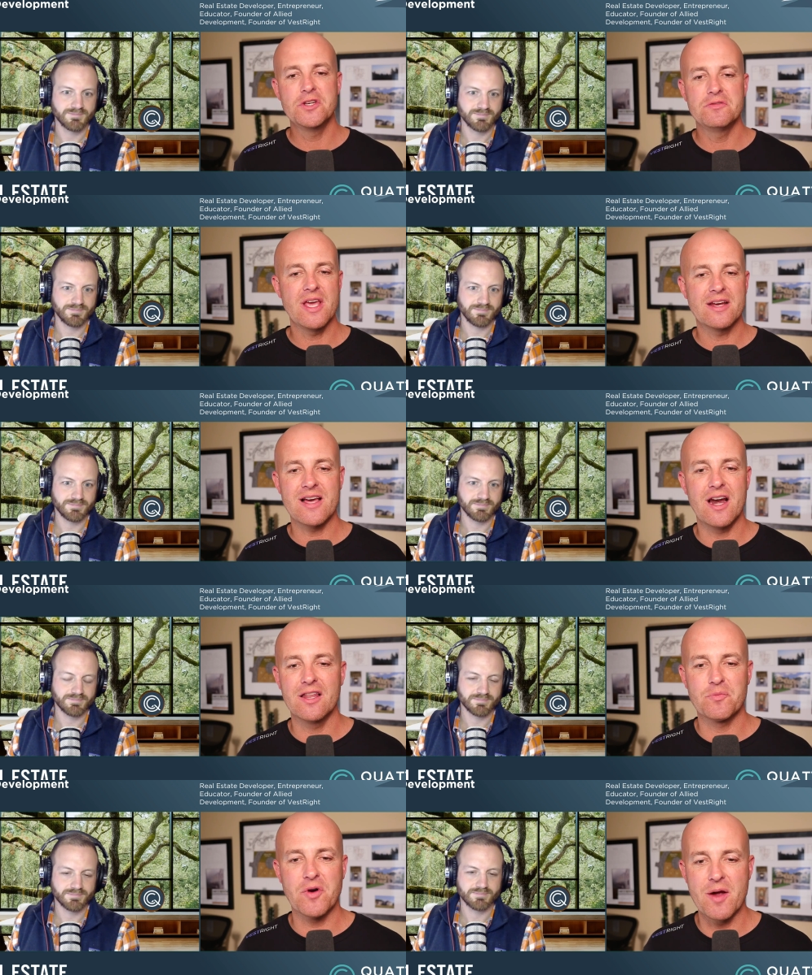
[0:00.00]
Speaker 1: Once you
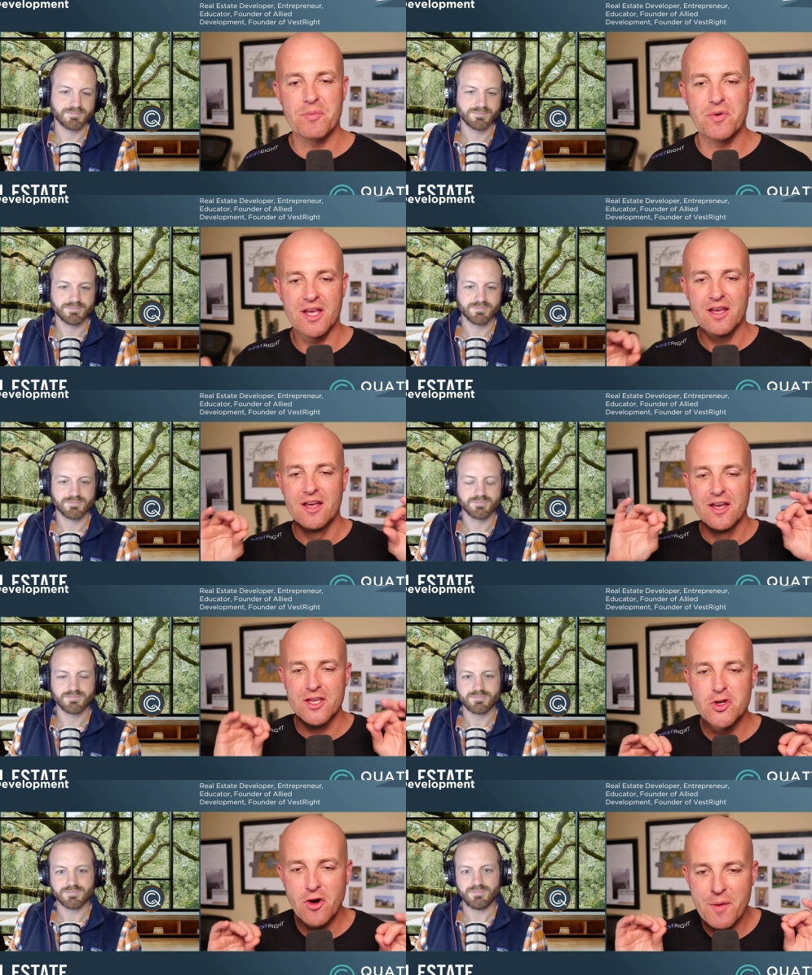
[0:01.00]
take title of the property,
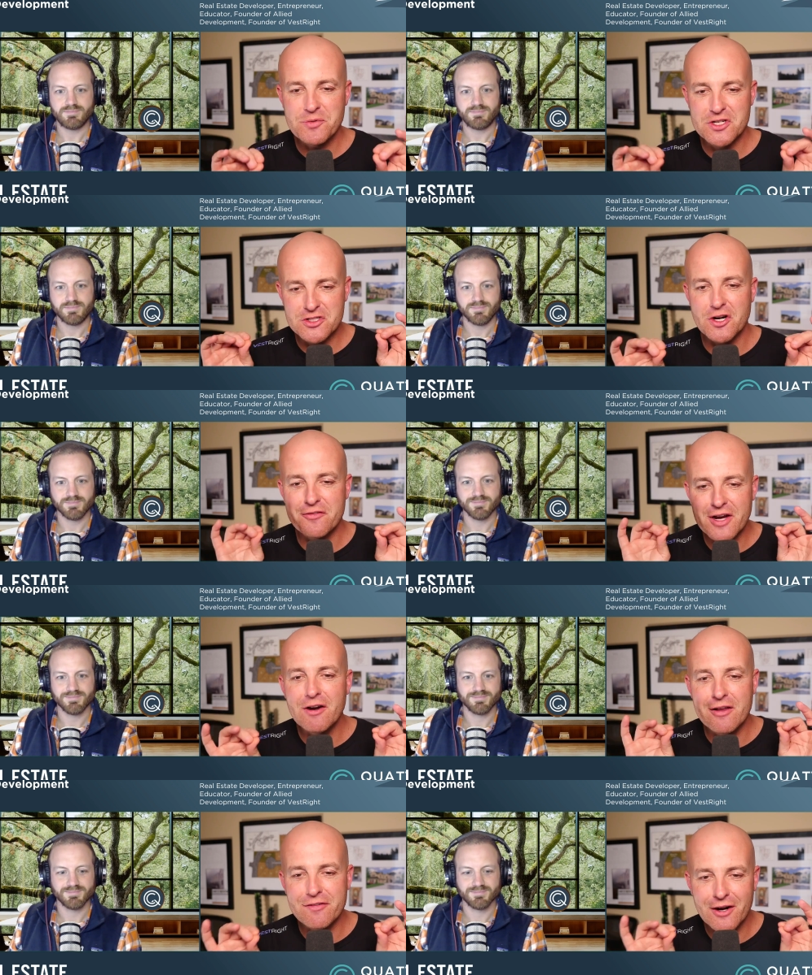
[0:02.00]
your options
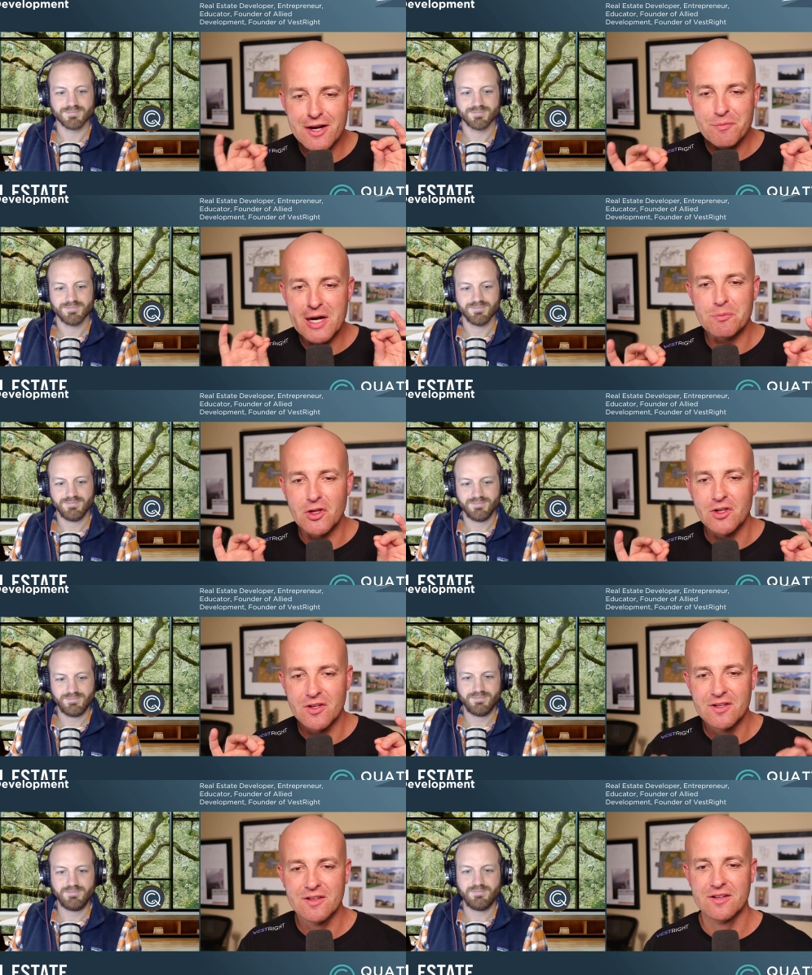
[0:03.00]
are very, very
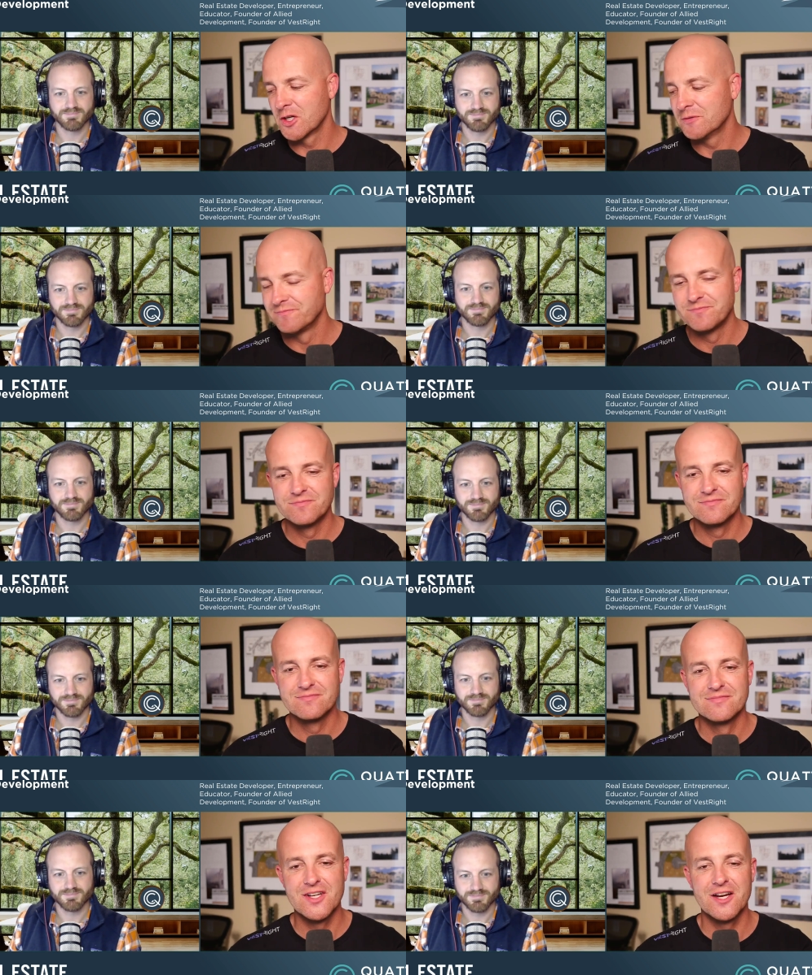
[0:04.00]
minimal. So
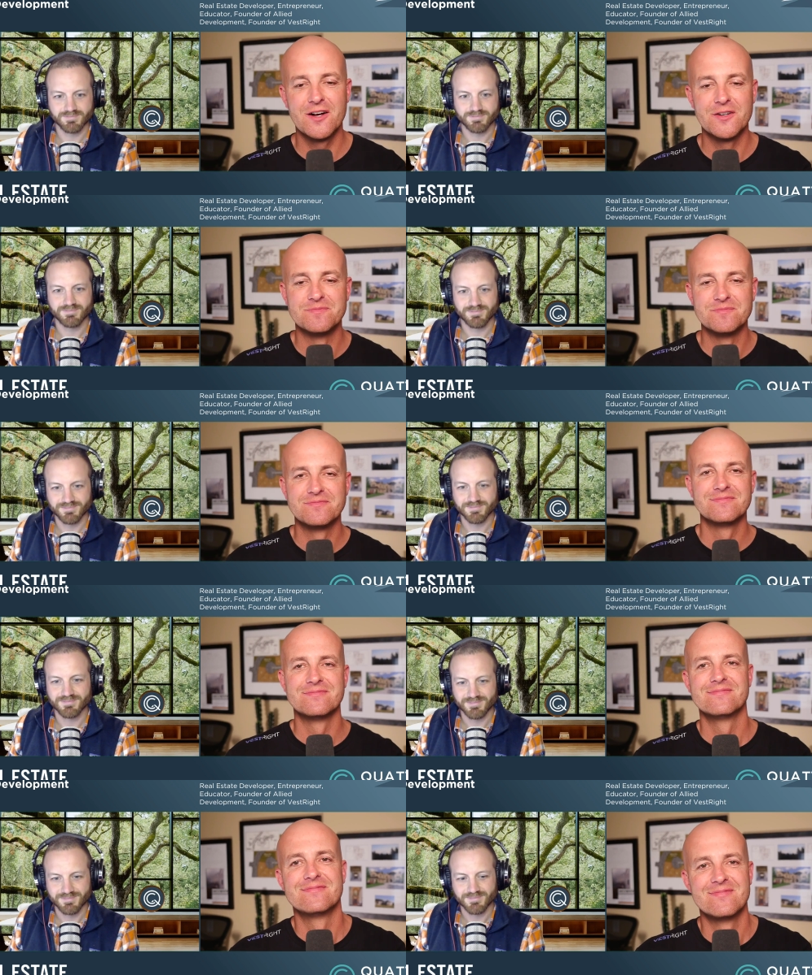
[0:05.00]
there
Speaker 2: you go.
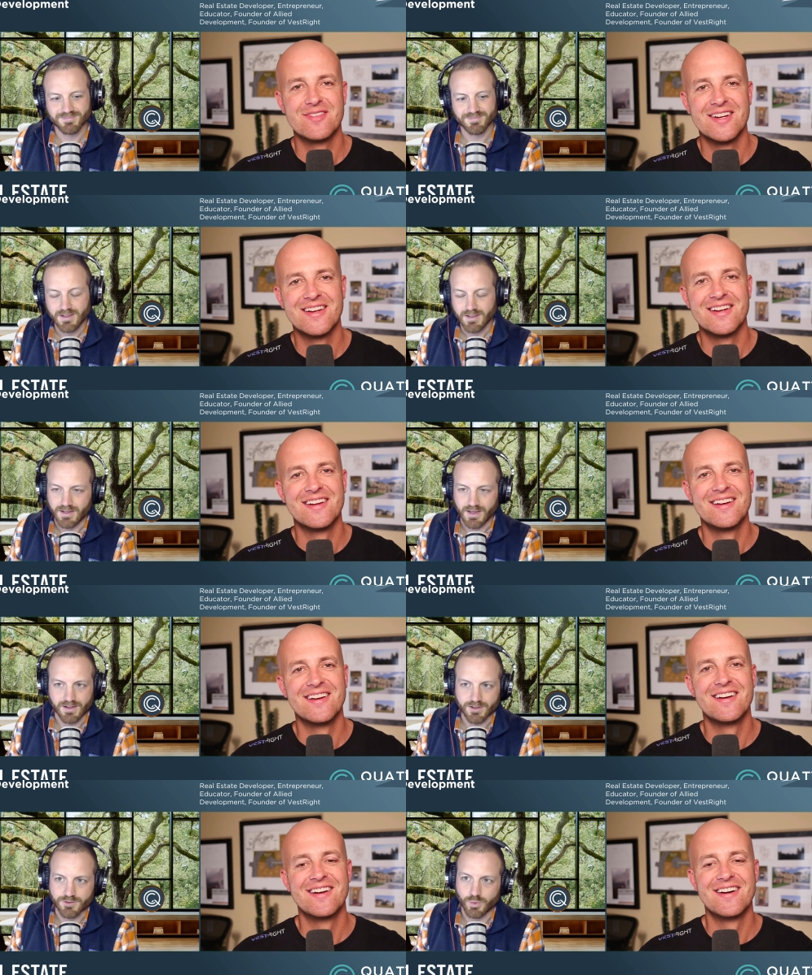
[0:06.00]
Yeah, no,
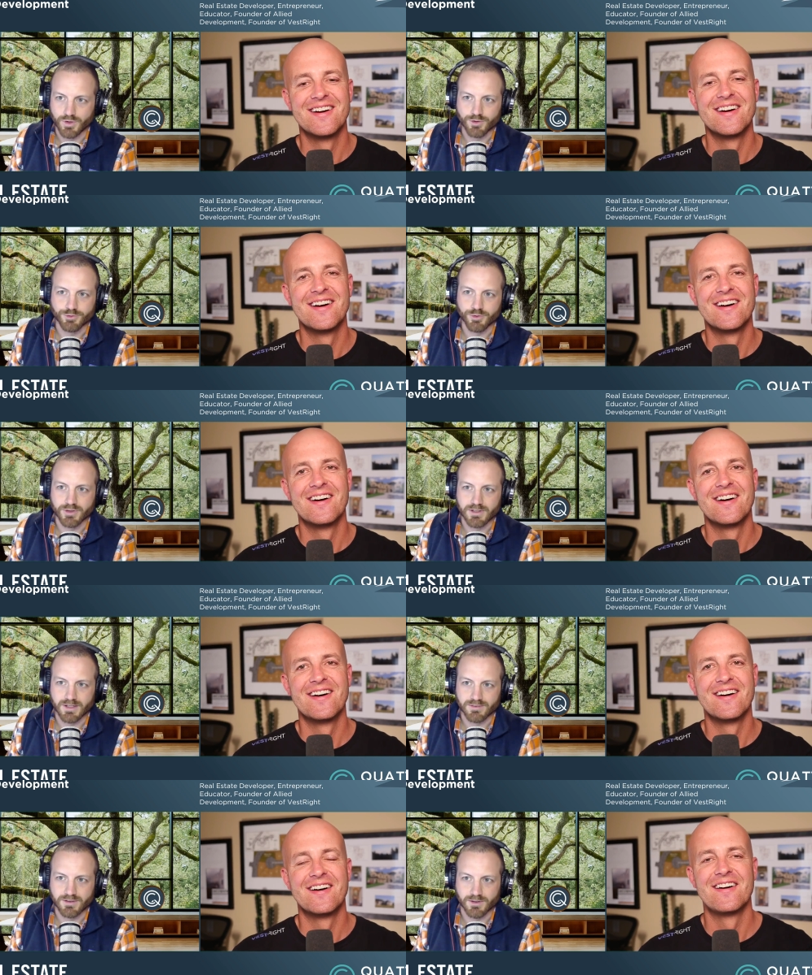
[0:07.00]
that's wonderful. And that,
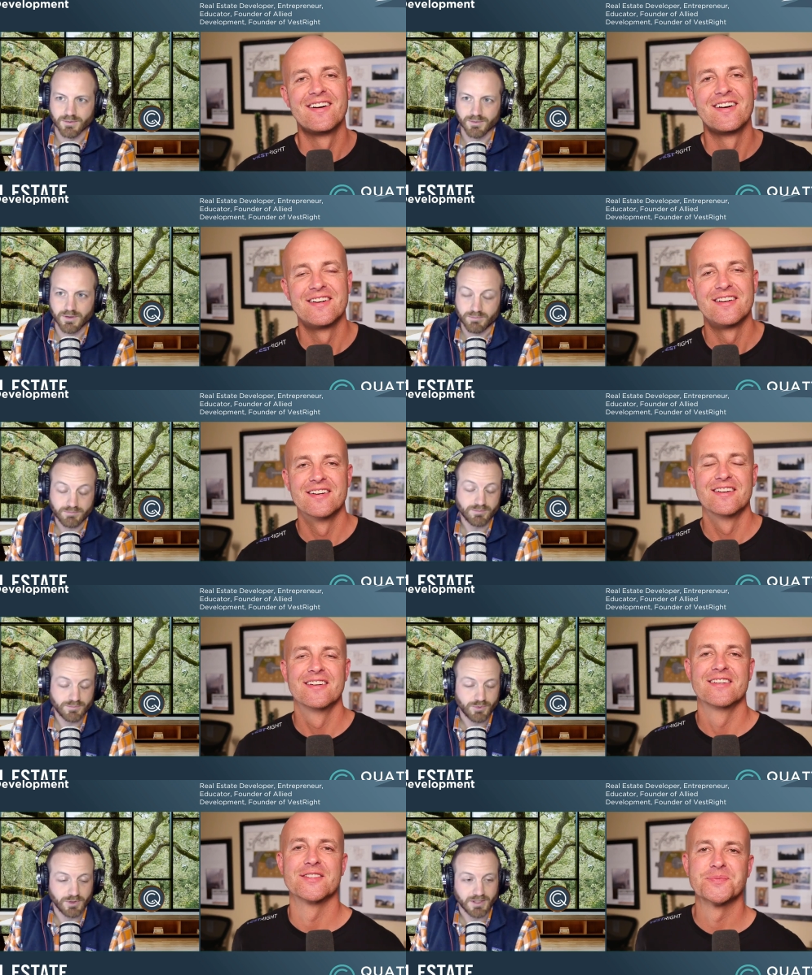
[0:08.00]
you know, it
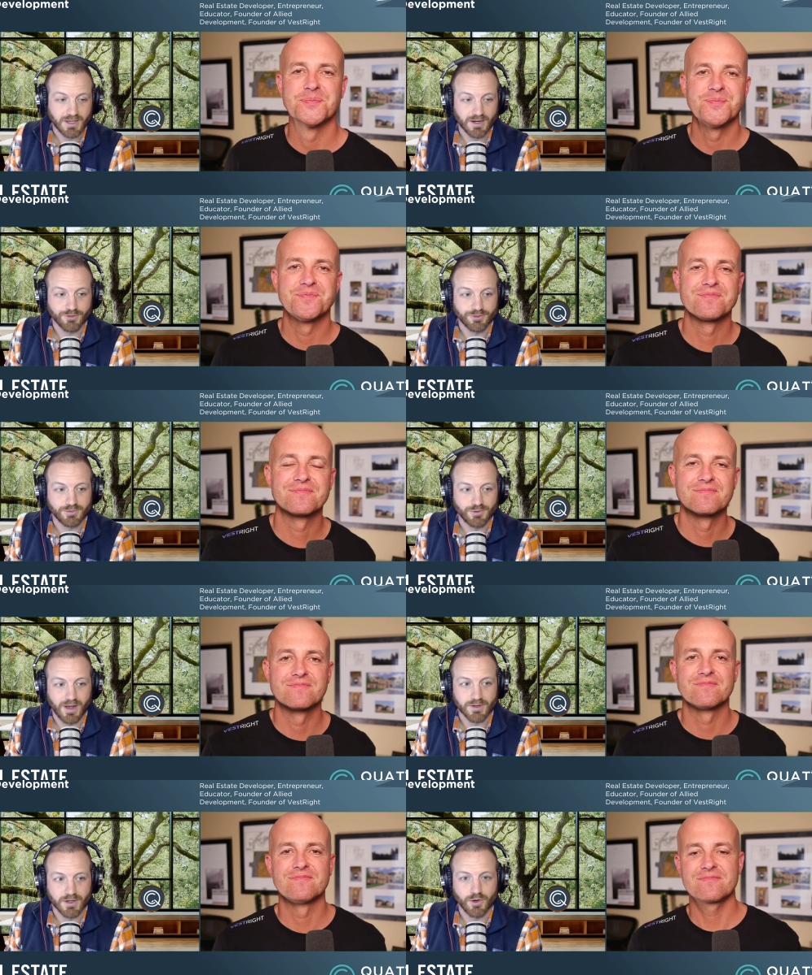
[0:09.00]
really kind of
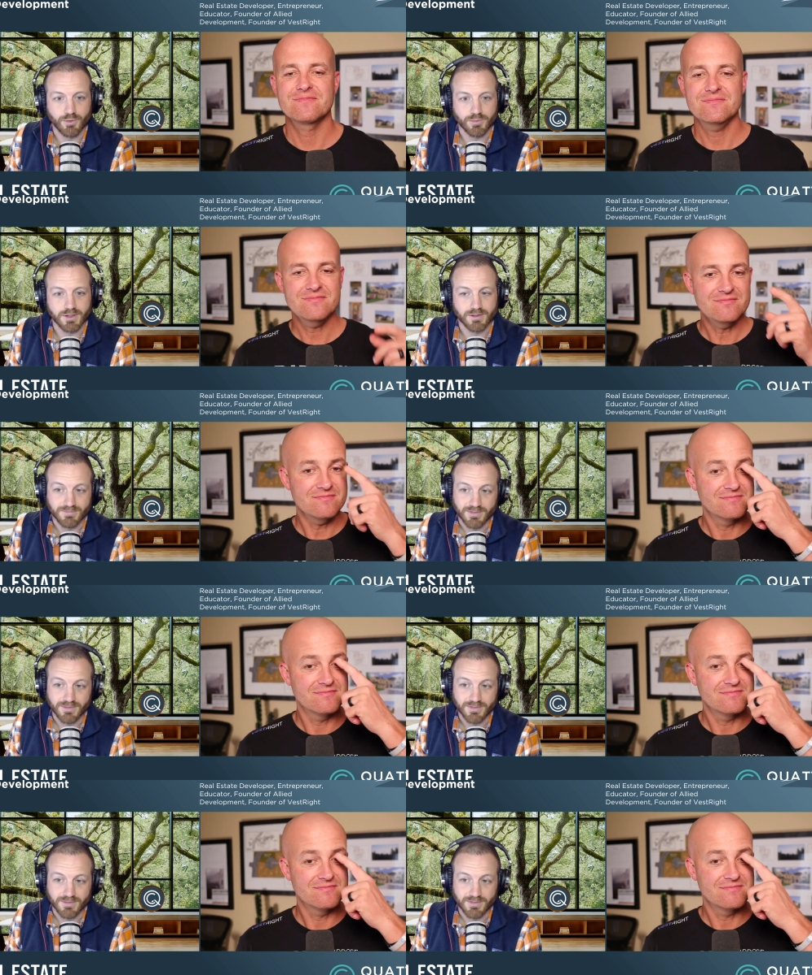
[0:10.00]
driving home that,